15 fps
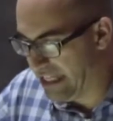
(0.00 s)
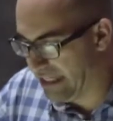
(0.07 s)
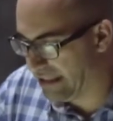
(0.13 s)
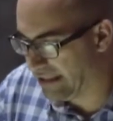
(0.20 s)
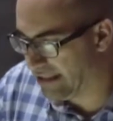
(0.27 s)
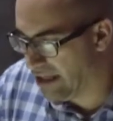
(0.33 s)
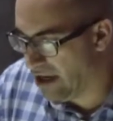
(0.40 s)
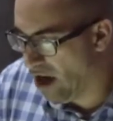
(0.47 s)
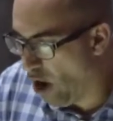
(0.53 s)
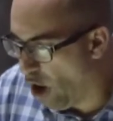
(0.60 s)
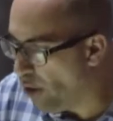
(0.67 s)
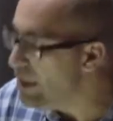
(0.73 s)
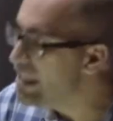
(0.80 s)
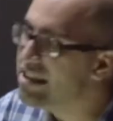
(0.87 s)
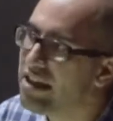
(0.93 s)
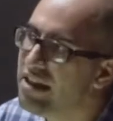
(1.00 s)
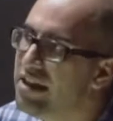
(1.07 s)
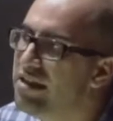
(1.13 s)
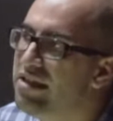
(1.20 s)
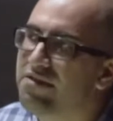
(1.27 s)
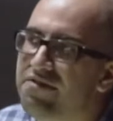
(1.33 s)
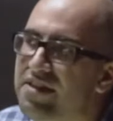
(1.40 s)
things, always on
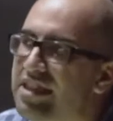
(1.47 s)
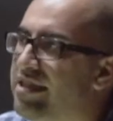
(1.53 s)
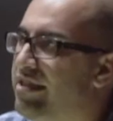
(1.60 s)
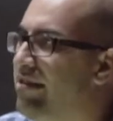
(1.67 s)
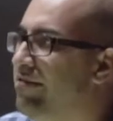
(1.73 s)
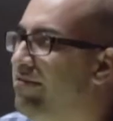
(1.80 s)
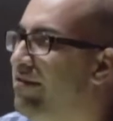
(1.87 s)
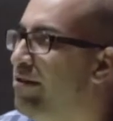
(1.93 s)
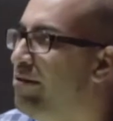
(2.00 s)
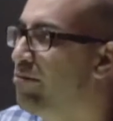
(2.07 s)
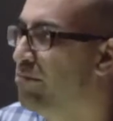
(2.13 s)
the defensive,